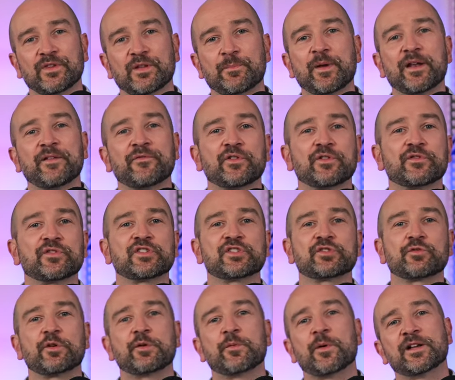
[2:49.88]
The benefit of this
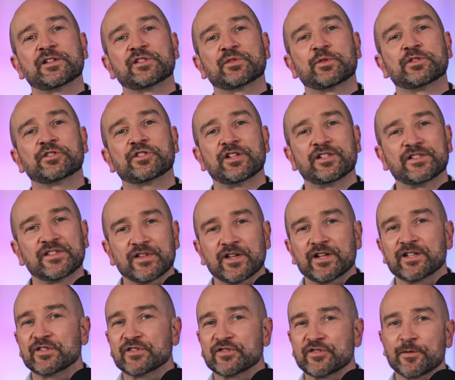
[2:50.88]
three-way switch is that
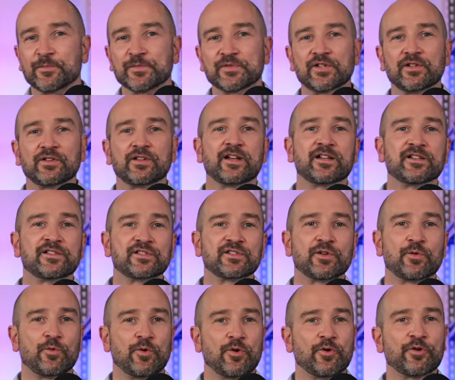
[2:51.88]
it stops the lens
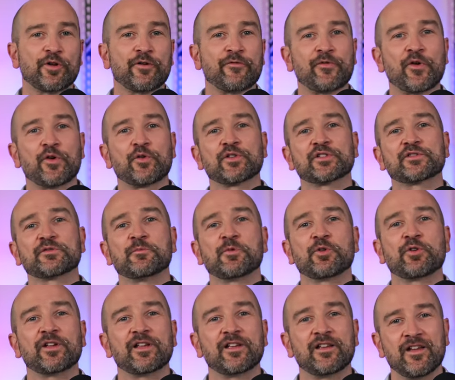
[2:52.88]
or autofocus from
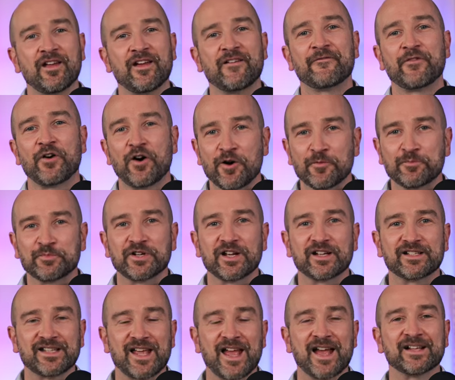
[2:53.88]
looking for
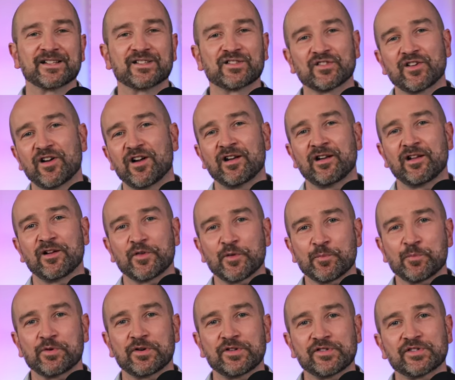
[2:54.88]
objects outside of the
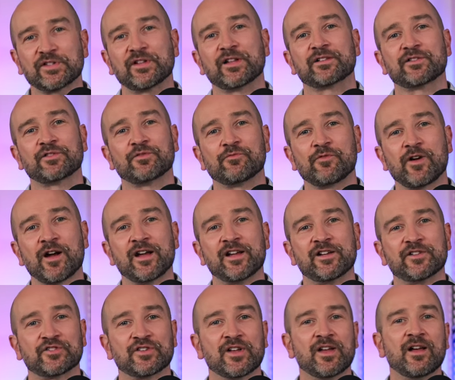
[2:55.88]
pre-selected
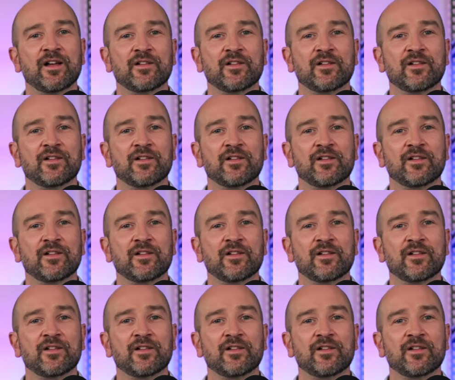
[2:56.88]
range.